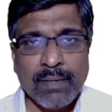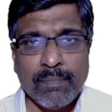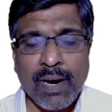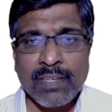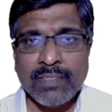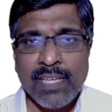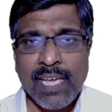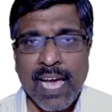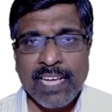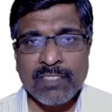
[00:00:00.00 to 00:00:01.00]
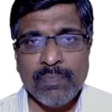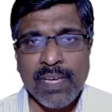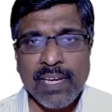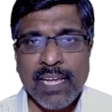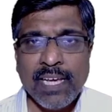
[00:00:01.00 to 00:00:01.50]
Maruti has
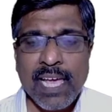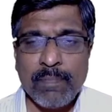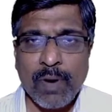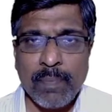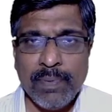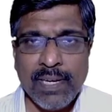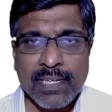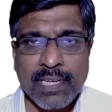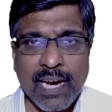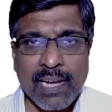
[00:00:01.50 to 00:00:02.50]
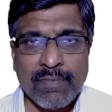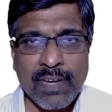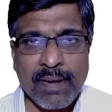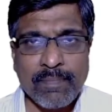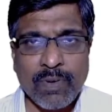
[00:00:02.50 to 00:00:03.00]
been a popular car for
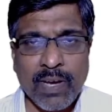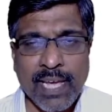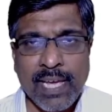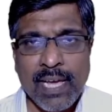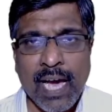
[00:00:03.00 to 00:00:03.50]
employee